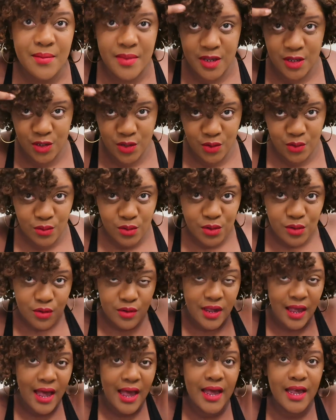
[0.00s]
my cute little
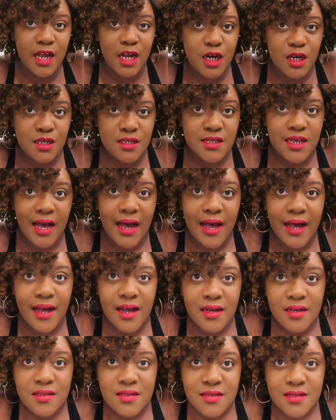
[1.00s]
cat ears,
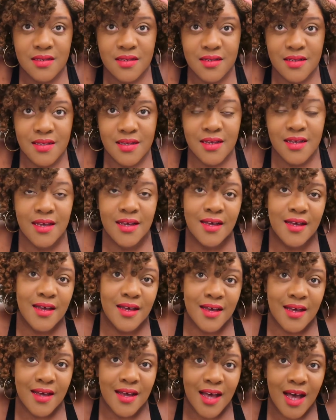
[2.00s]
guys.
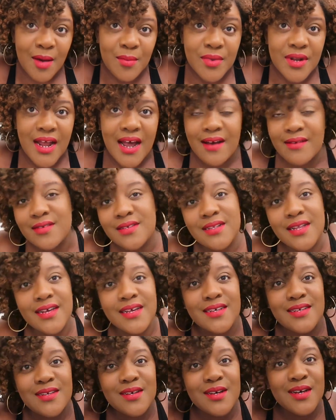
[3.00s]
I'm gonna have to
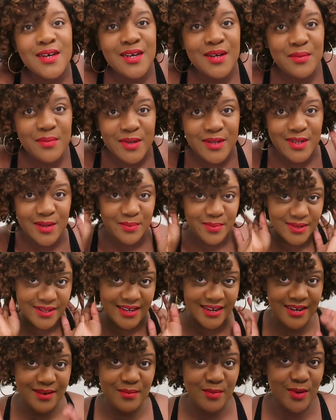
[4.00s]
like
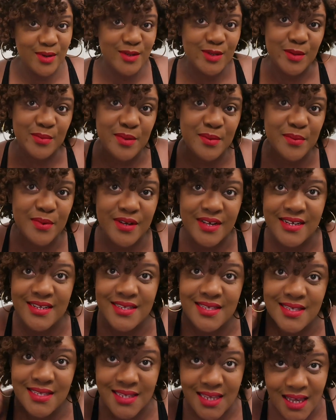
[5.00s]
manipulate it more so people
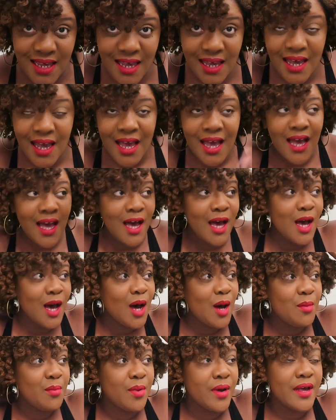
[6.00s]
can see,
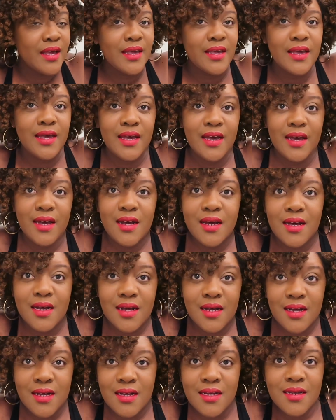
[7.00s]
but
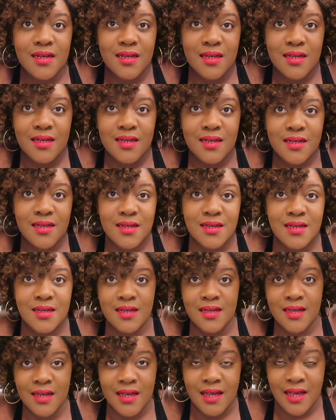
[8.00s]
yeah,
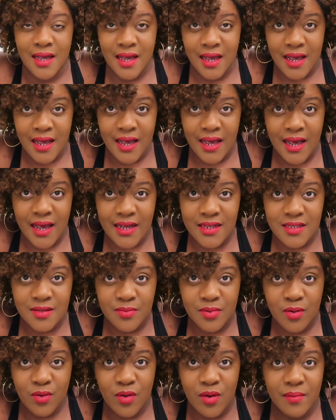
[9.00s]
I had to
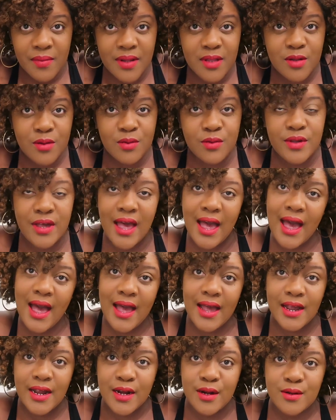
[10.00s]
put on my little
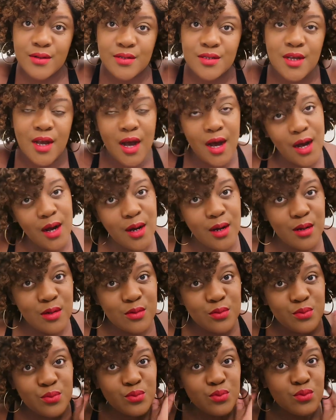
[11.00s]
cat ears, y'all.